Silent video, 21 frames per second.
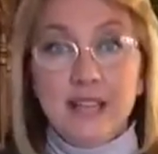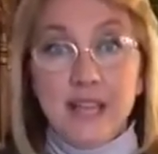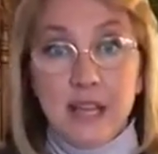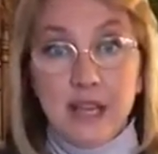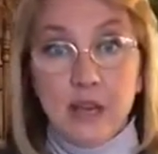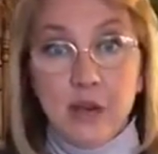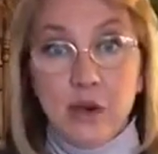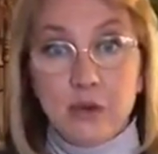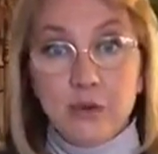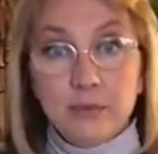
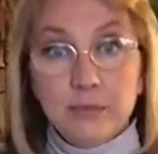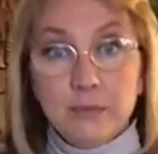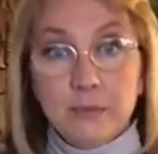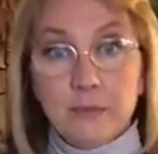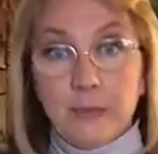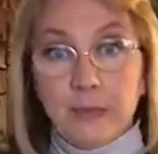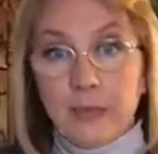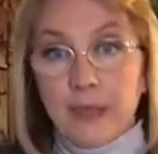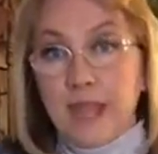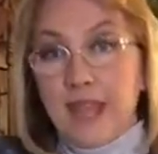down
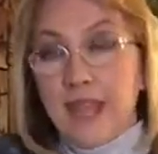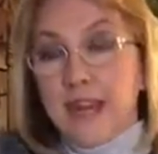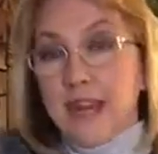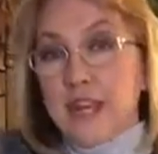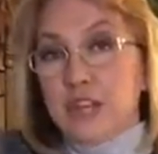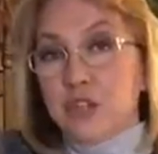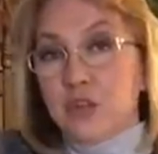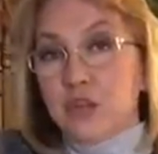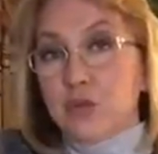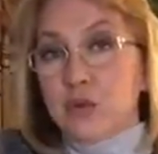and
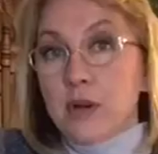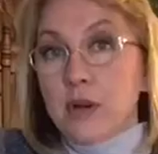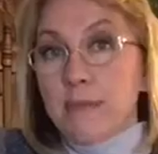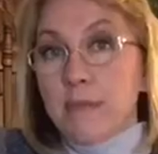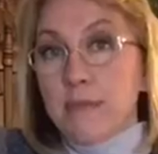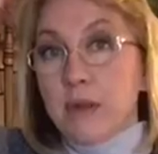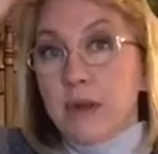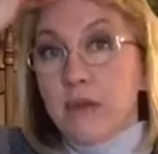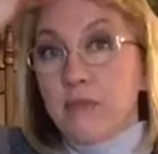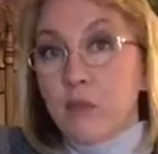a
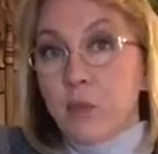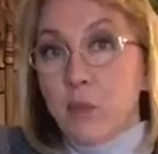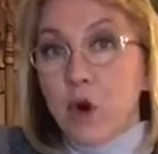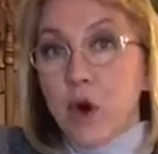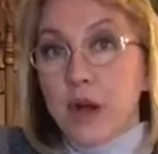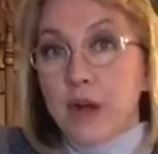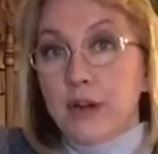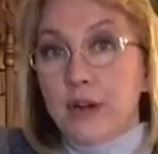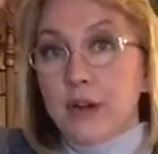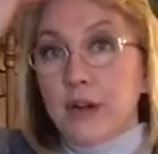drip of
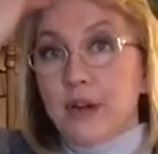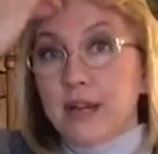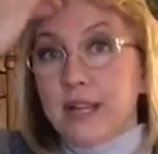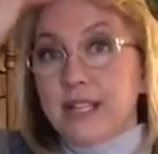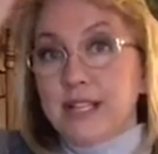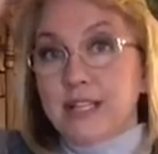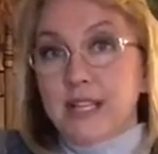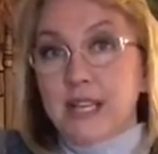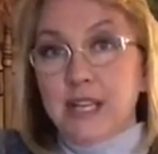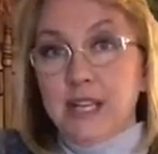water
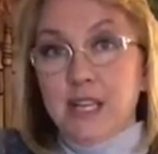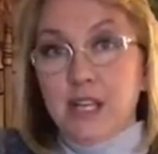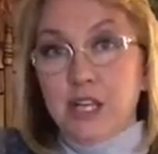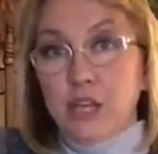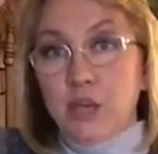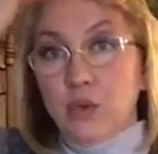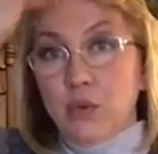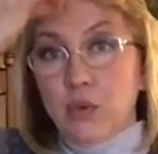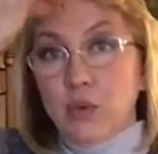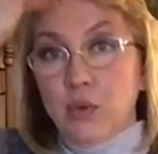is hitting
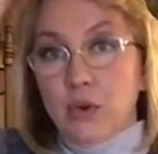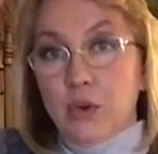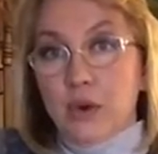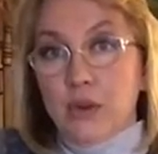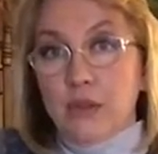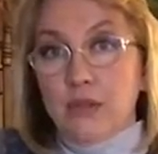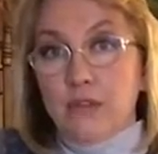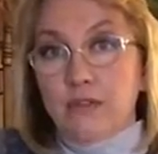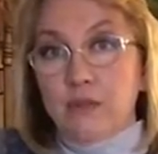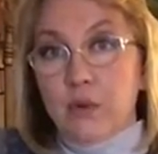you
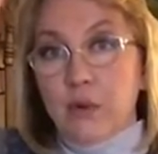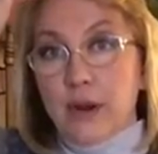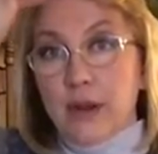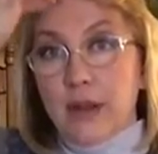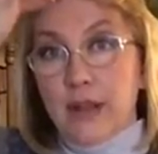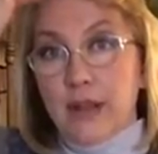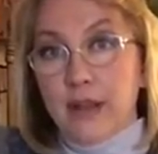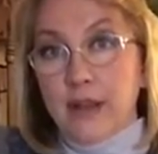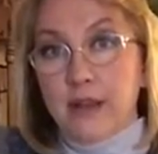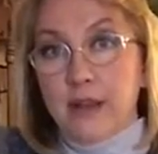on the
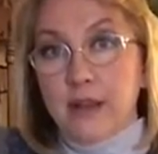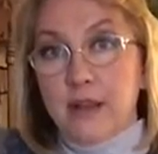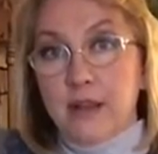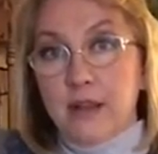forehead.